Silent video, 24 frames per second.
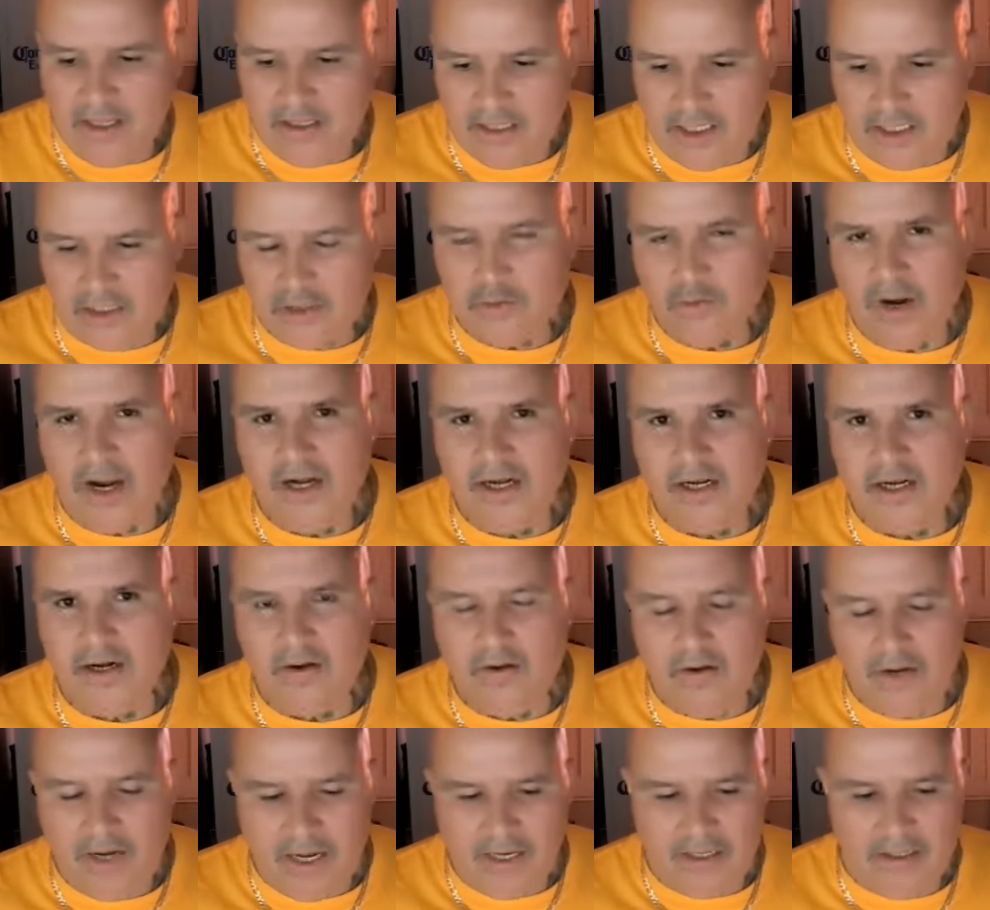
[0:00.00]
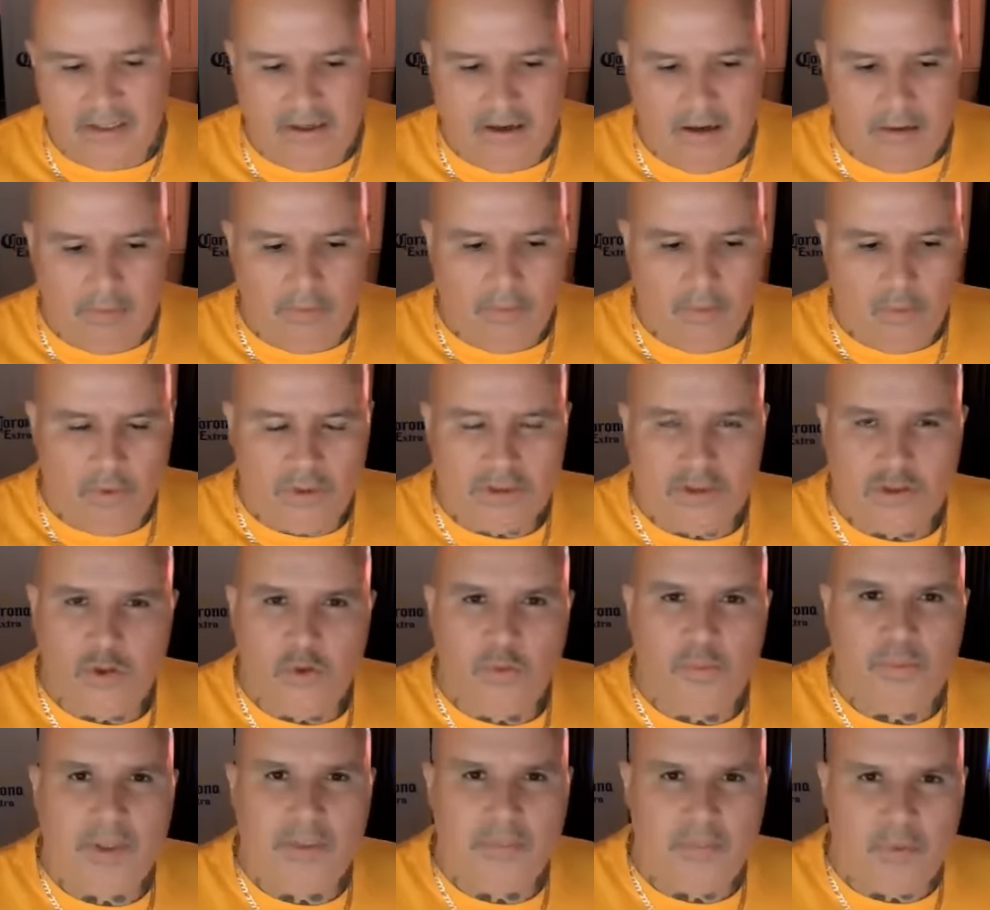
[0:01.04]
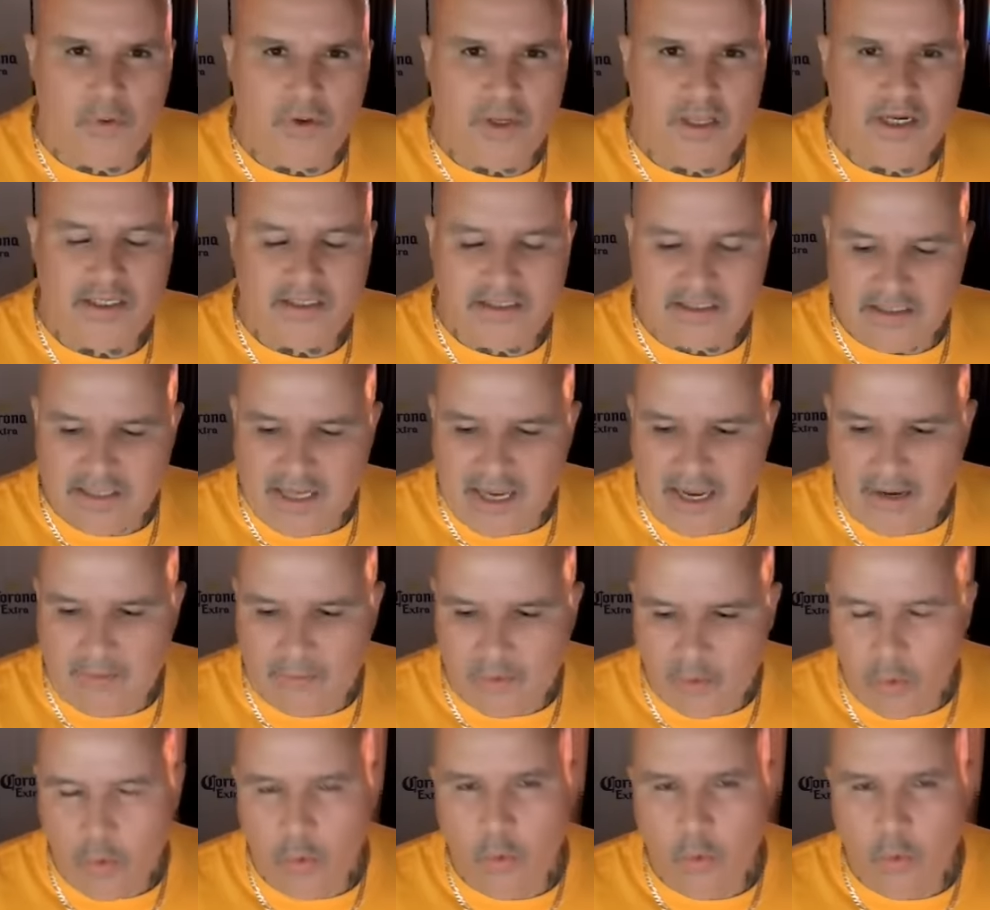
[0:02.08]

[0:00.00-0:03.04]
This right here ended up with two people getting stabbed.